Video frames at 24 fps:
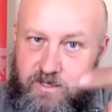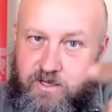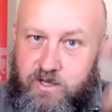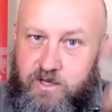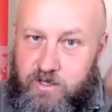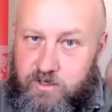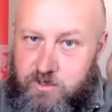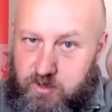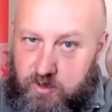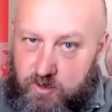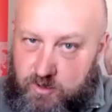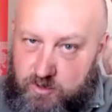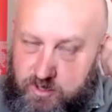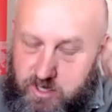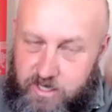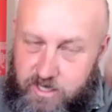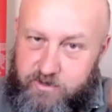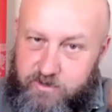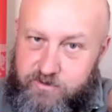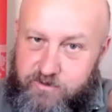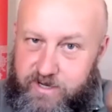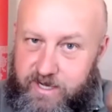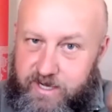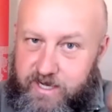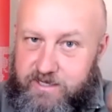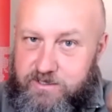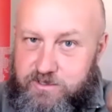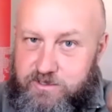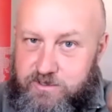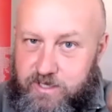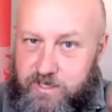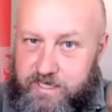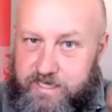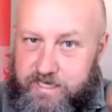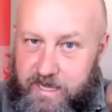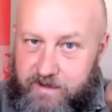You contract
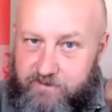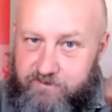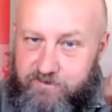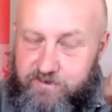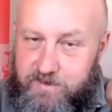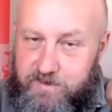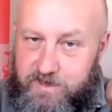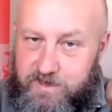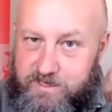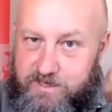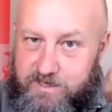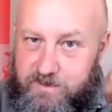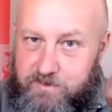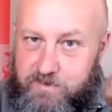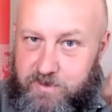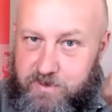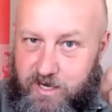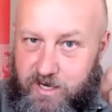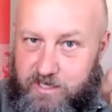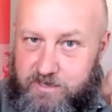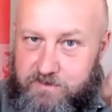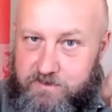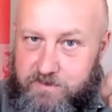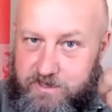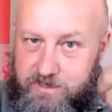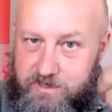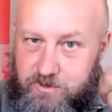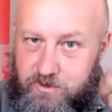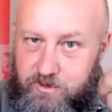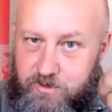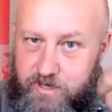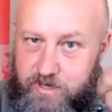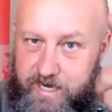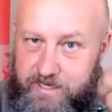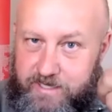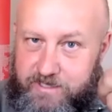to a government department
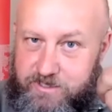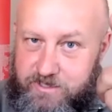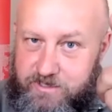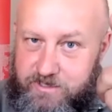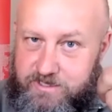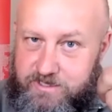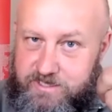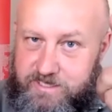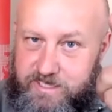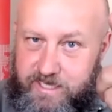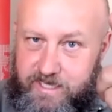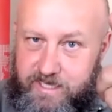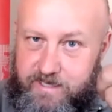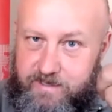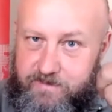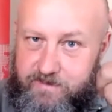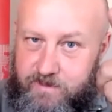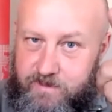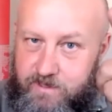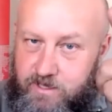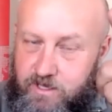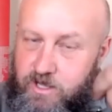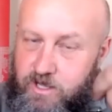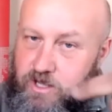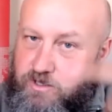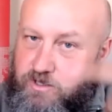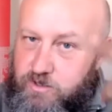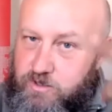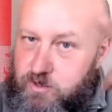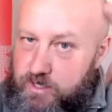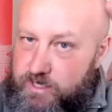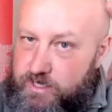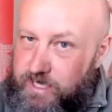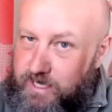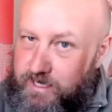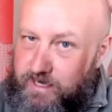or agency.
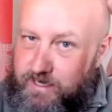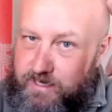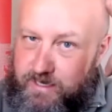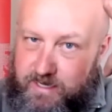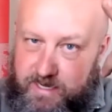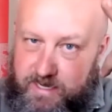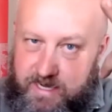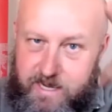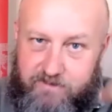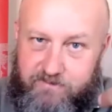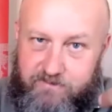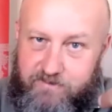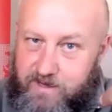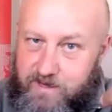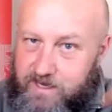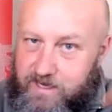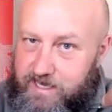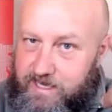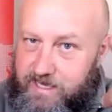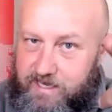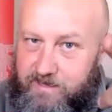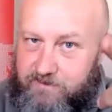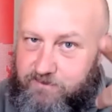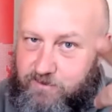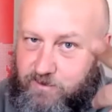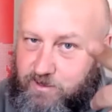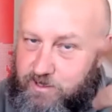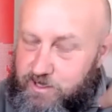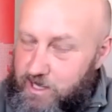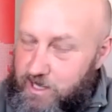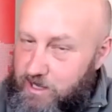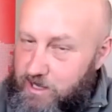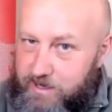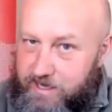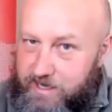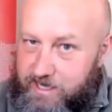You can never leave or
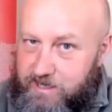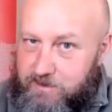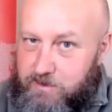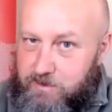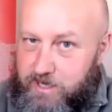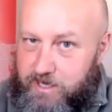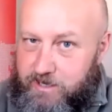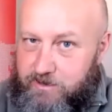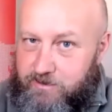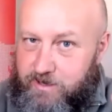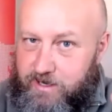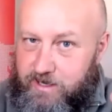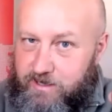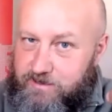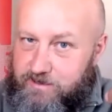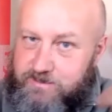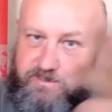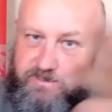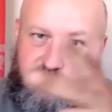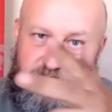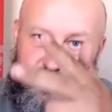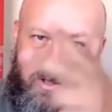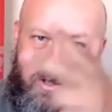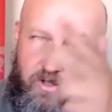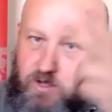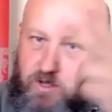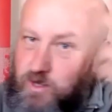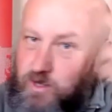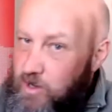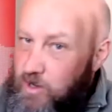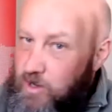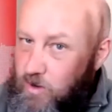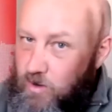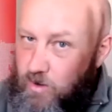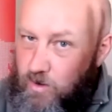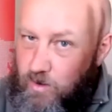go anywhere else.
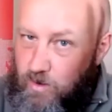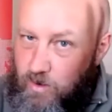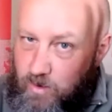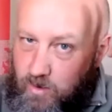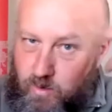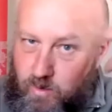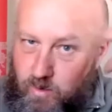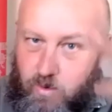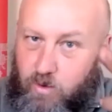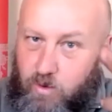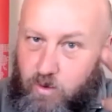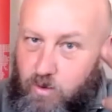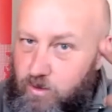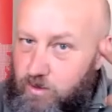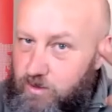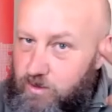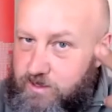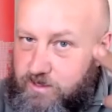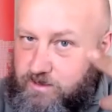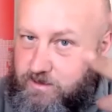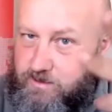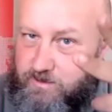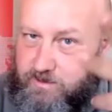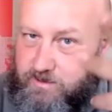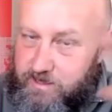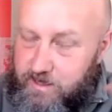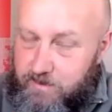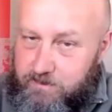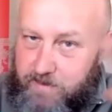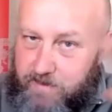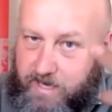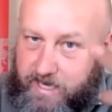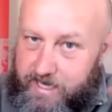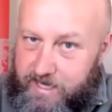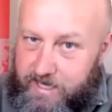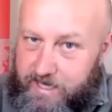All the
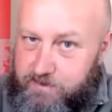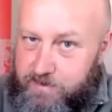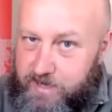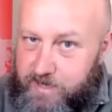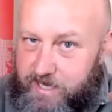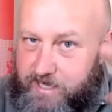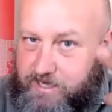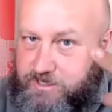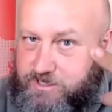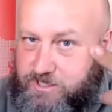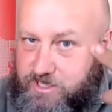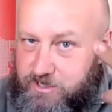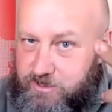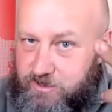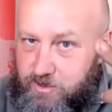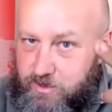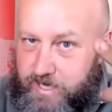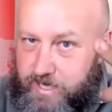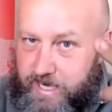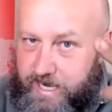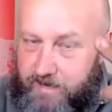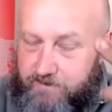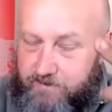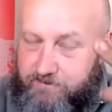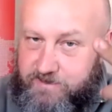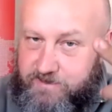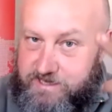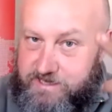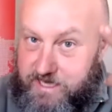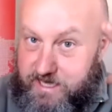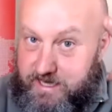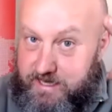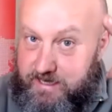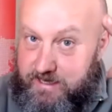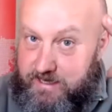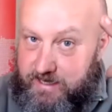money pension you have
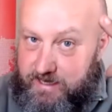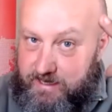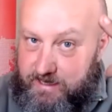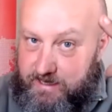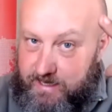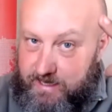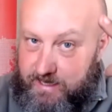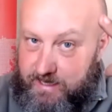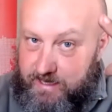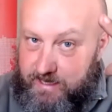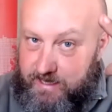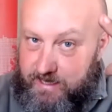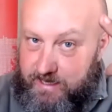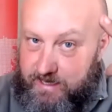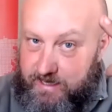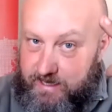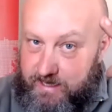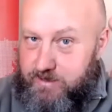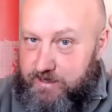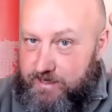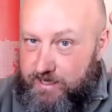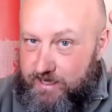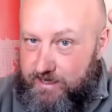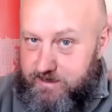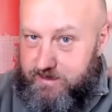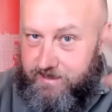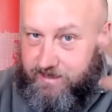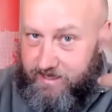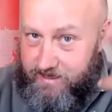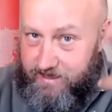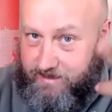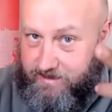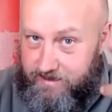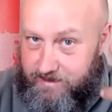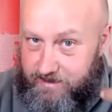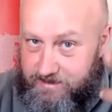is here and
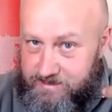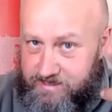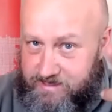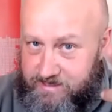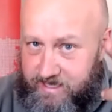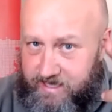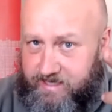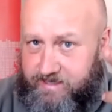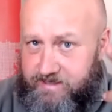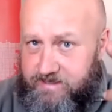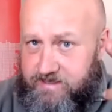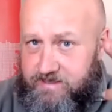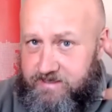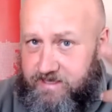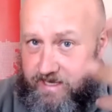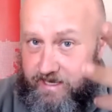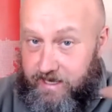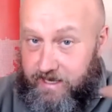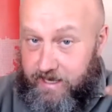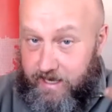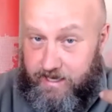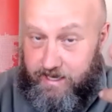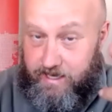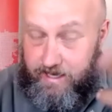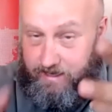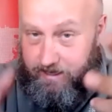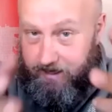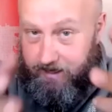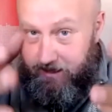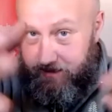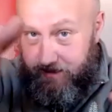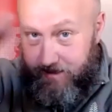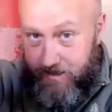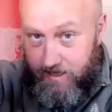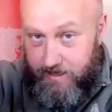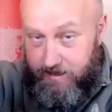in the state,
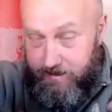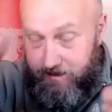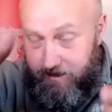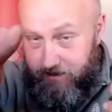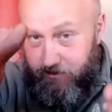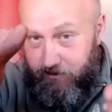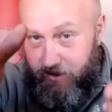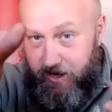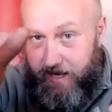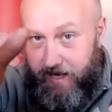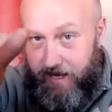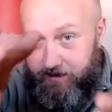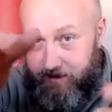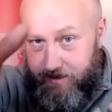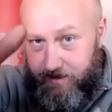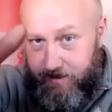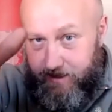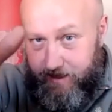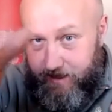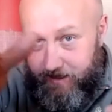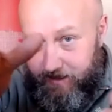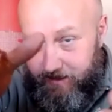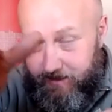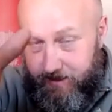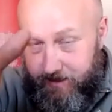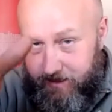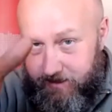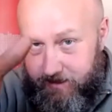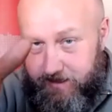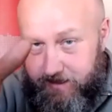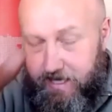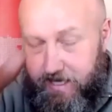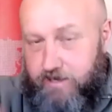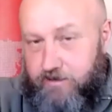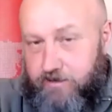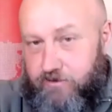in the rand, in
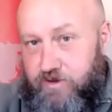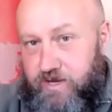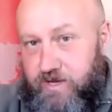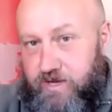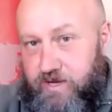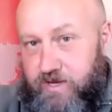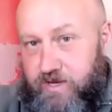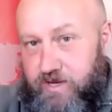the country.